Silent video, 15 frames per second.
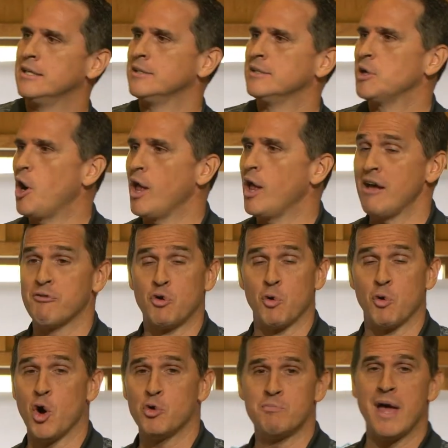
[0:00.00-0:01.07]
I'll have
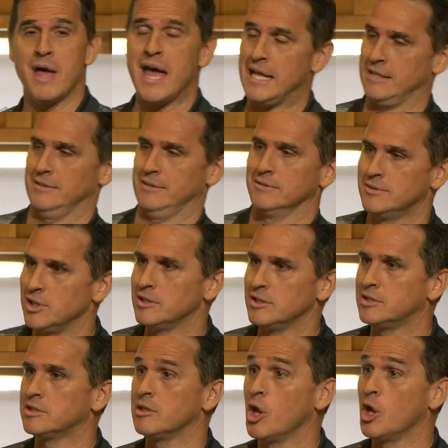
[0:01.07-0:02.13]
grown men just
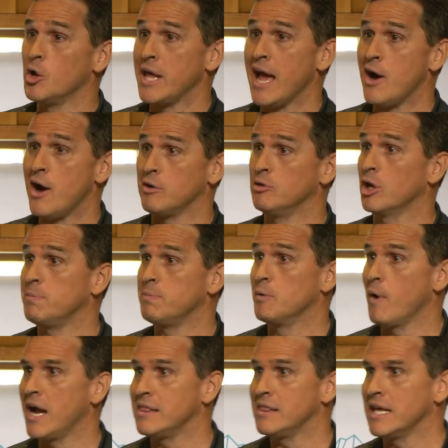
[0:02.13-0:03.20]
slow down, look me
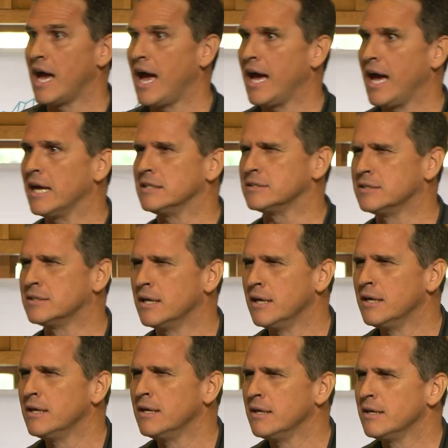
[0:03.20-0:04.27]
right in the eyes,
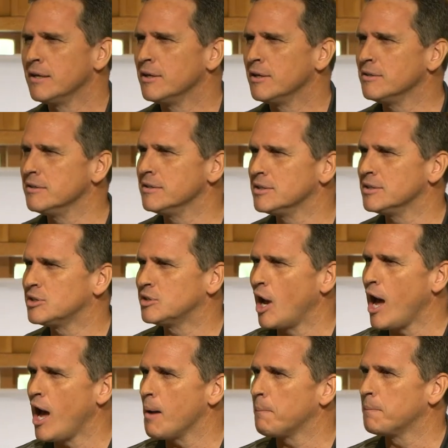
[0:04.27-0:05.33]

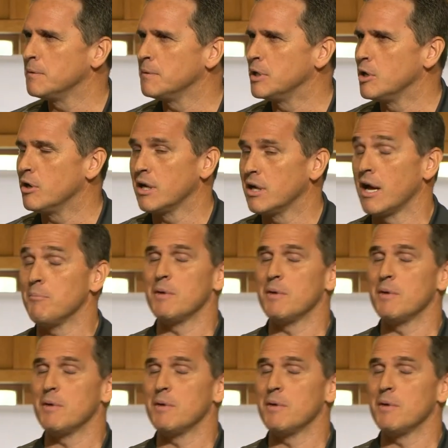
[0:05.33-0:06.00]
stop, and I'm